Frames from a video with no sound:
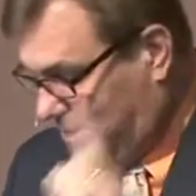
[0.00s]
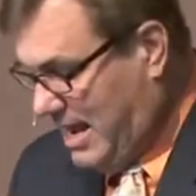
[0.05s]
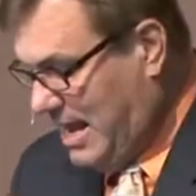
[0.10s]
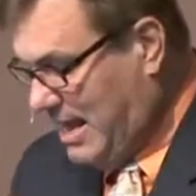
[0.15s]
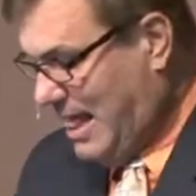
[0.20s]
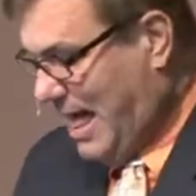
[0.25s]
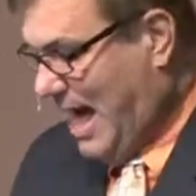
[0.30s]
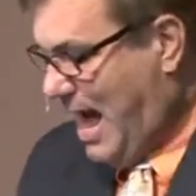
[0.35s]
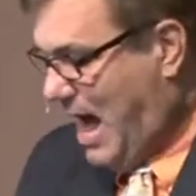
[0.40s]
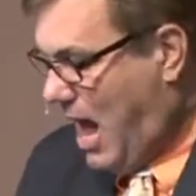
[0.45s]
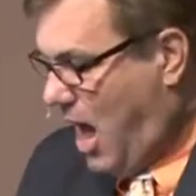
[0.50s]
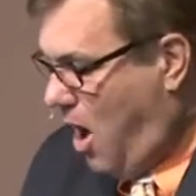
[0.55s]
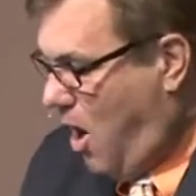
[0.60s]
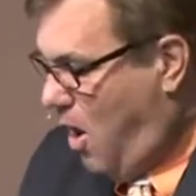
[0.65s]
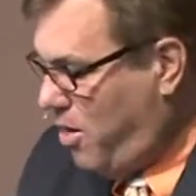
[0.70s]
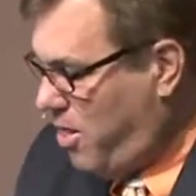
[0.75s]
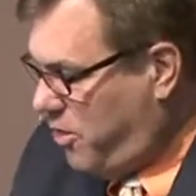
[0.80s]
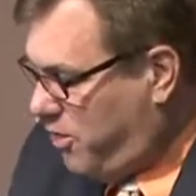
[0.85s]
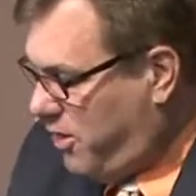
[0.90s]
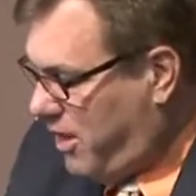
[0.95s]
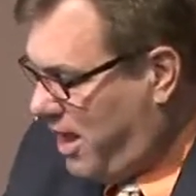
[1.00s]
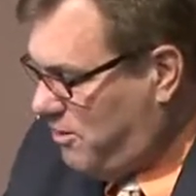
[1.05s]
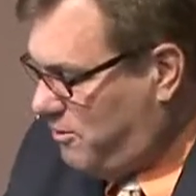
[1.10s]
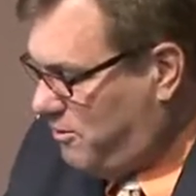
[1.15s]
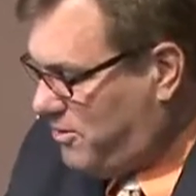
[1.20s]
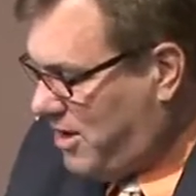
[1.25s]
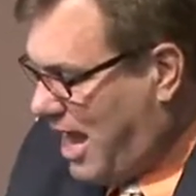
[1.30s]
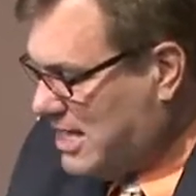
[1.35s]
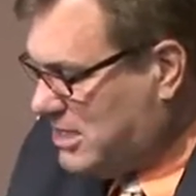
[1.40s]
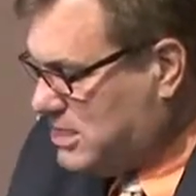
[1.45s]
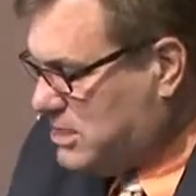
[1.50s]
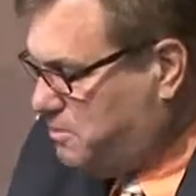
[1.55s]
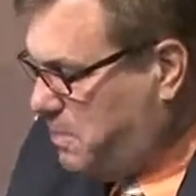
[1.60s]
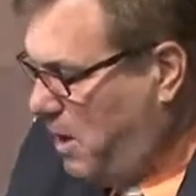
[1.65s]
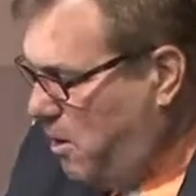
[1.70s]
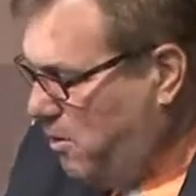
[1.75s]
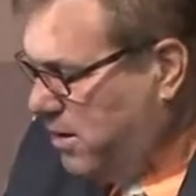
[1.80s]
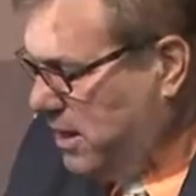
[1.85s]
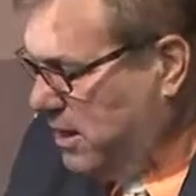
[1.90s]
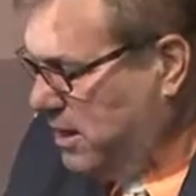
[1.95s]
Eli all the things which I have
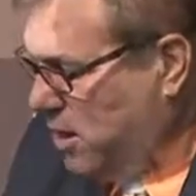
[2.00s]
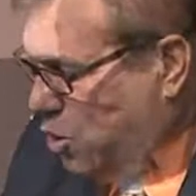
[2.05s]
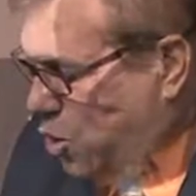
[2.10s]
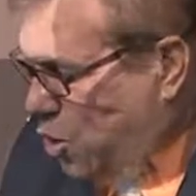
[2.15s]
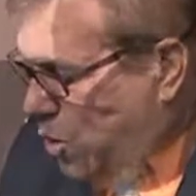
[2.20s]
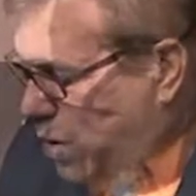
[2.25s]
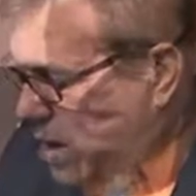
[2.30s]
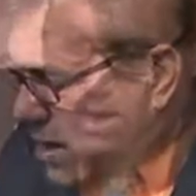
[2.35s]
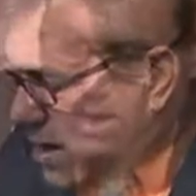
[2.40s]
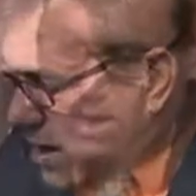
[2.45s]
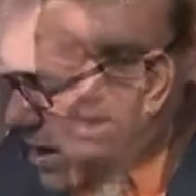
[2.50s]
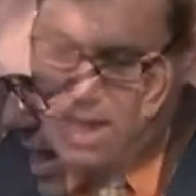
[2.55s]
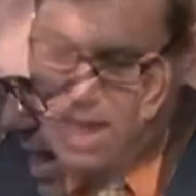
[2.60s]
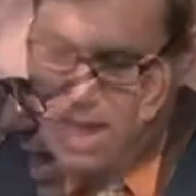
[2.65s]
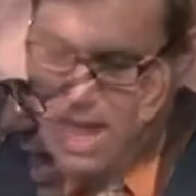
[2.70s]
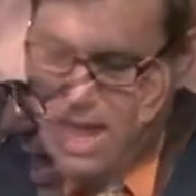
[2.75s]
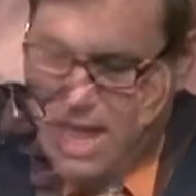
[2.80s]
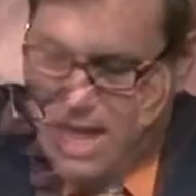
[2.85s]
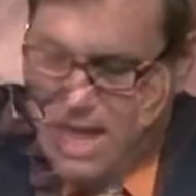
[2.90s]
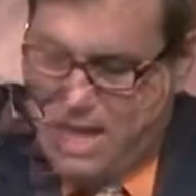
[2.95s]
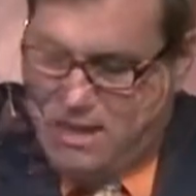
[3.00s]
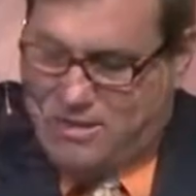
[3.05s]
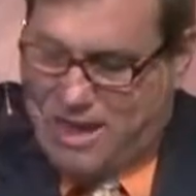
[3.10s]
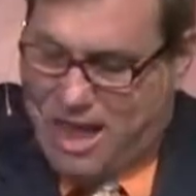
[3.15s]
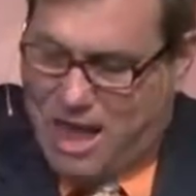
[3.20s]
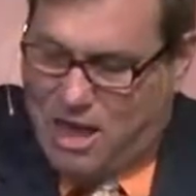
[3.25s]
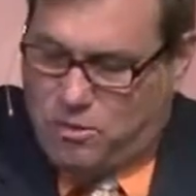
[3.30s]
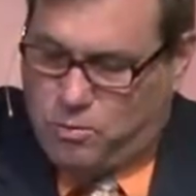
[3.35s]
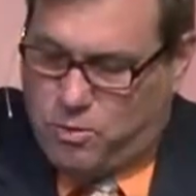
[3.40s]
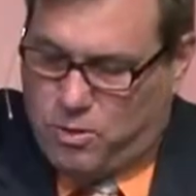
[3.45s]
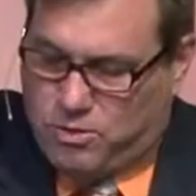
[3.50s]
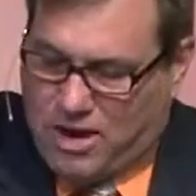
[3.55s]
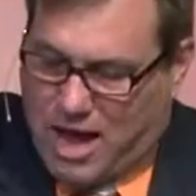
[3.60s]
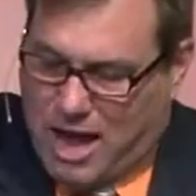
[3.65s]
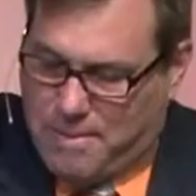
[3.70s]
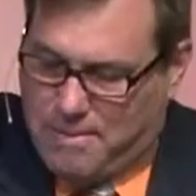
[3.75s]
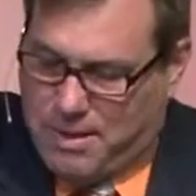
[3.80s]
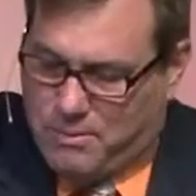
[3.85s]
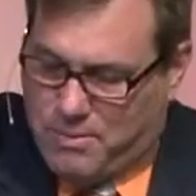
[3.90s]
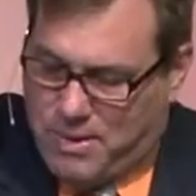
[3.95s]
spoken according to the, his house which
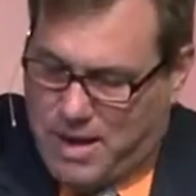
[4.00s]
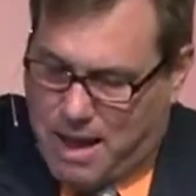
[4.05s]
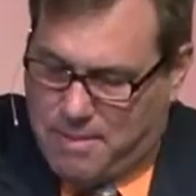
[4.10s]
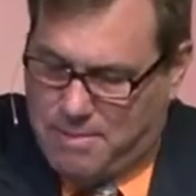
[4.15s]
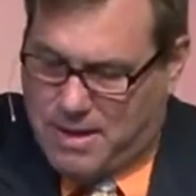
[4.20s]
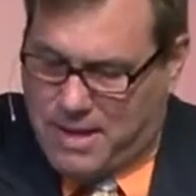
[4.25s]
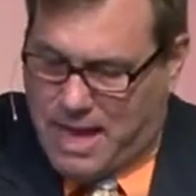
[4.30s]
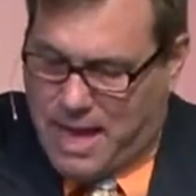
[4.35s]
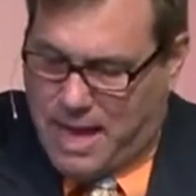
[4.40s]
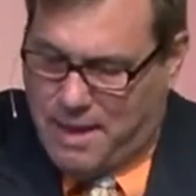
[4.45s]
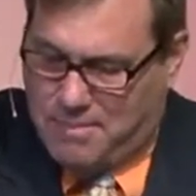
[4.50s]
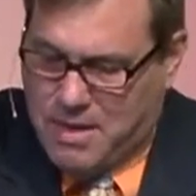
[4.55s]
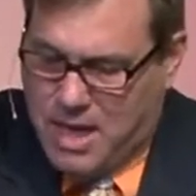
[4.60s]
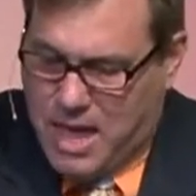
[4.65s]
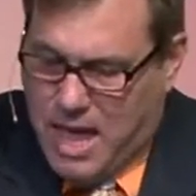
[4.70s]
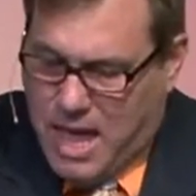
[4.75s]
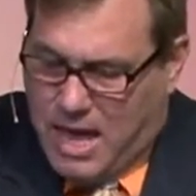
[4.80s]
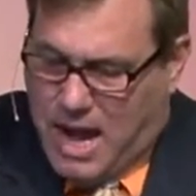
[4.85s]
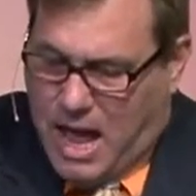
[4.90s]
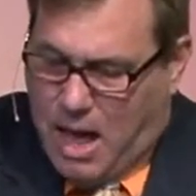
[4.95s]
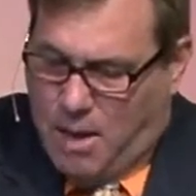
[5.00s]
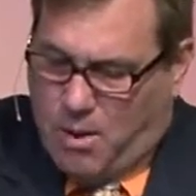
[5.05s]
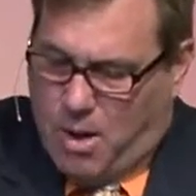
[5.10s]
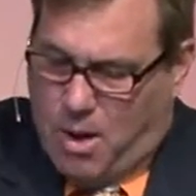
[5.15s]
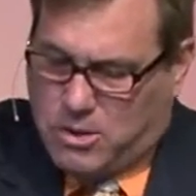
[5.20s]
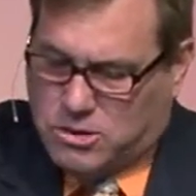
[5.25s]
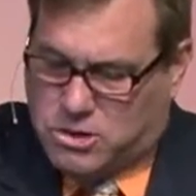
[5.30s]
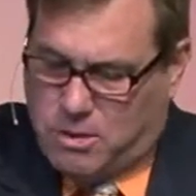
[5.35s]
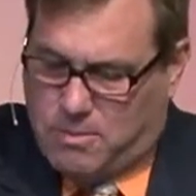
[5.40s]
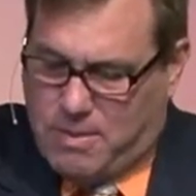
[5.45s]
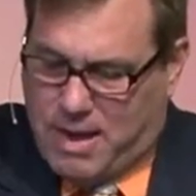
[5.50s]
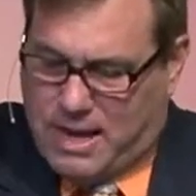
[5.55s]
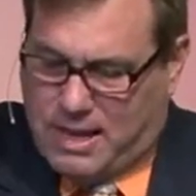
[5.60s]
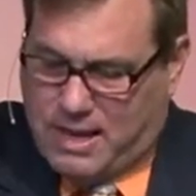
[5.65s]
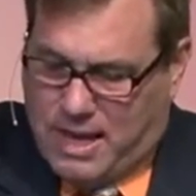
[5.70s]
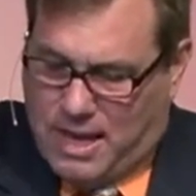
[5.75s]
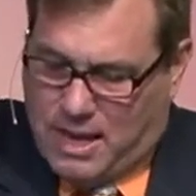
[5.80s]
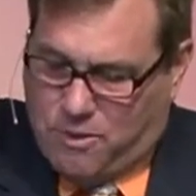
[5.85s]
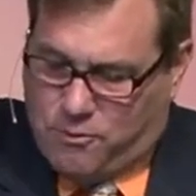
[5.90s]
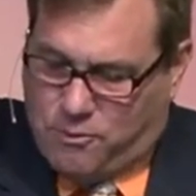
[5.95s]
I when I began, and I will also make an
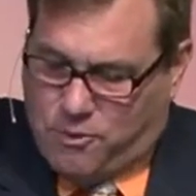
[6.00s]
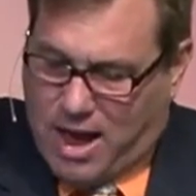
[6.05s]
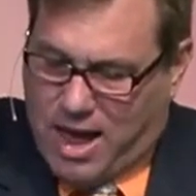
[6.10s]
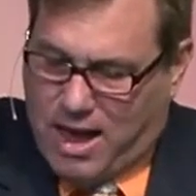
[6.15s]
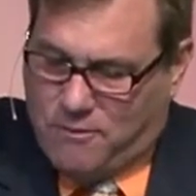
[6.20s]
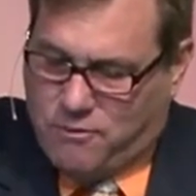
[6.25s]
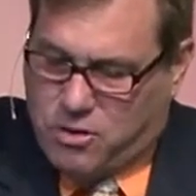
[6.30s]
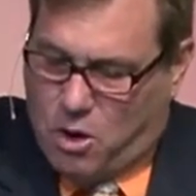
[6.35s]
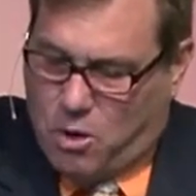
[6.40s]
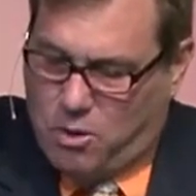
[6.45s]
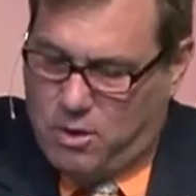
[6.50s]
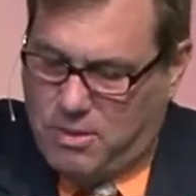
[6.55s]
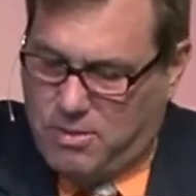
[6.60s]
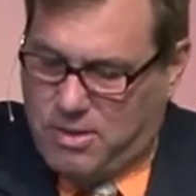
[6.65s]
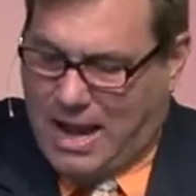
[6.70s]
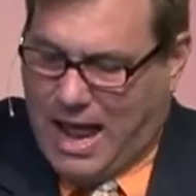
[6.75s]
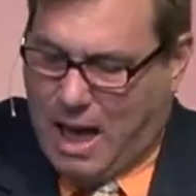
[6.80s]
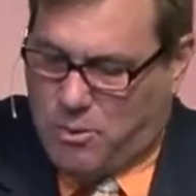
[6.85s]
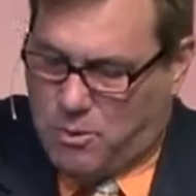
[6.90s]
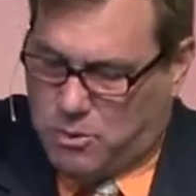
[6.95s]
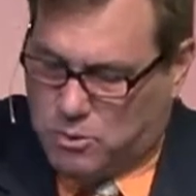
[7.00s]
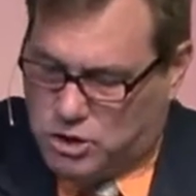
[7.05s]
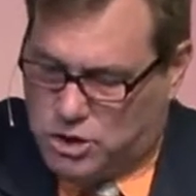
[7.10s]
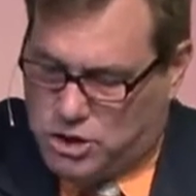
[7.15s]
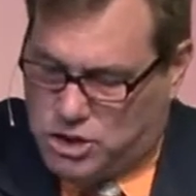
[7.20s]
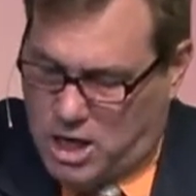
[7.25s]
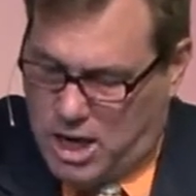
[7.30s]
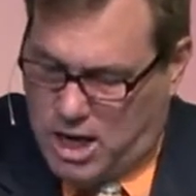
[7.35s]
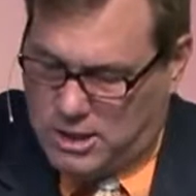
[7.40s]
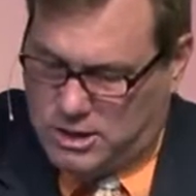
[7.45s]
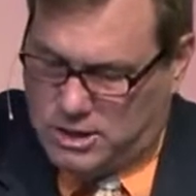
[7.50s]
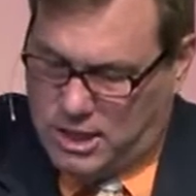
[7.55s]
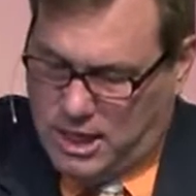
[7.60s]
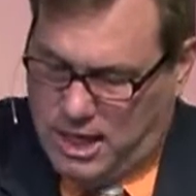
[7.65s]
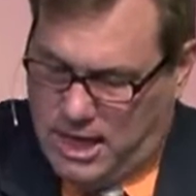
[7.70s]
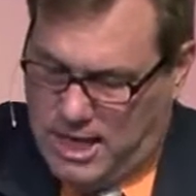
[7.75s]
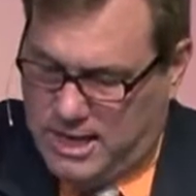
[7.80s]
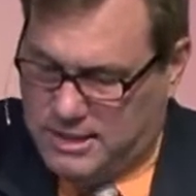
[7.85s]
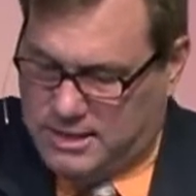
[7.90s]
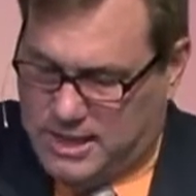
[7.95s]
end. For I have told him that I will judge
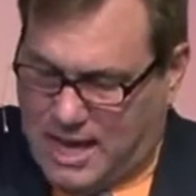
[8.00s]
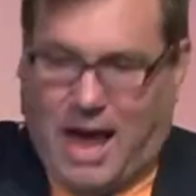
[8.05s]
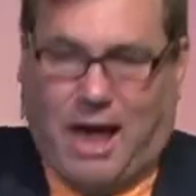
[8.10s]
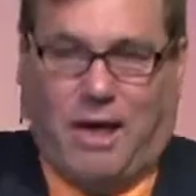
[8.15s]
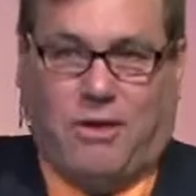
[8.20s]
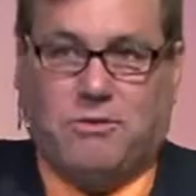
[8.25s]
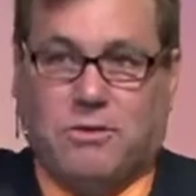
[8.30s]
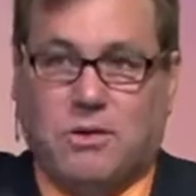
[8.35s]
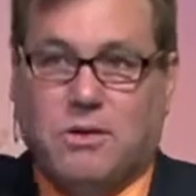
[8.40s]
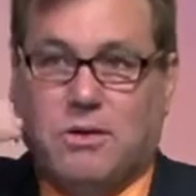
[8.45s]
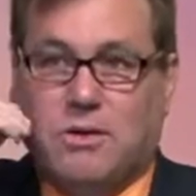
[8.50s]
his house.